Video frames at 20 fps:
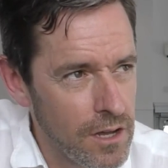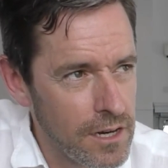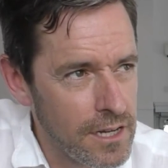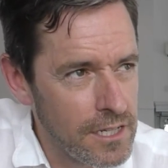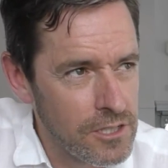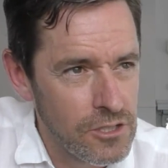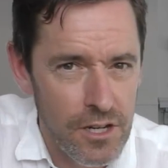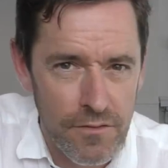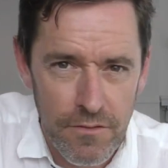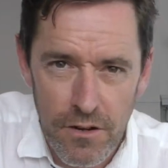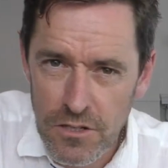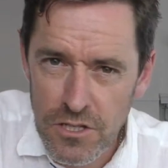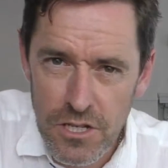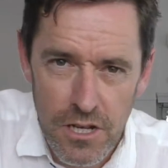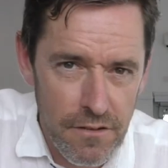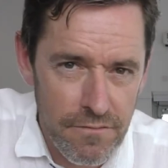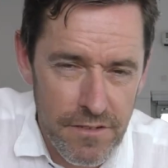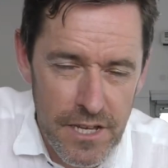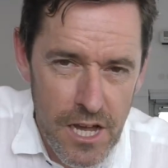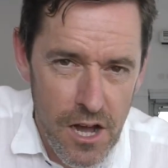and I drive lots of
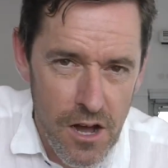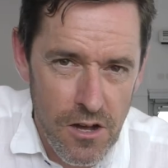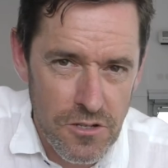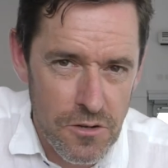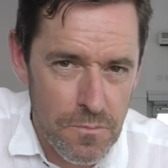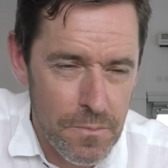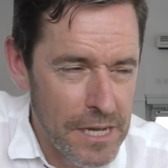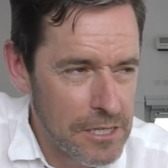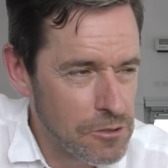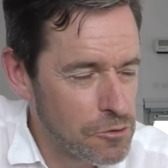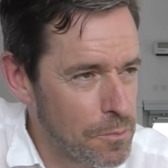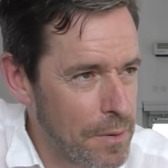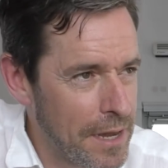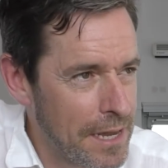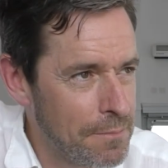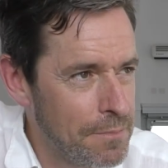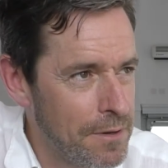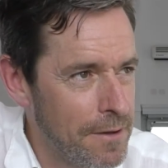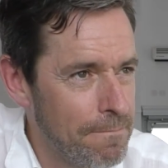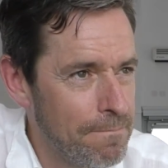lovely cars on petrol
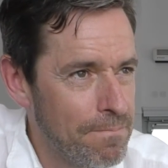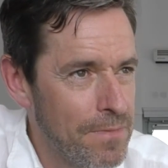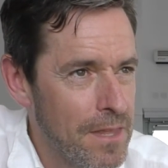ped, but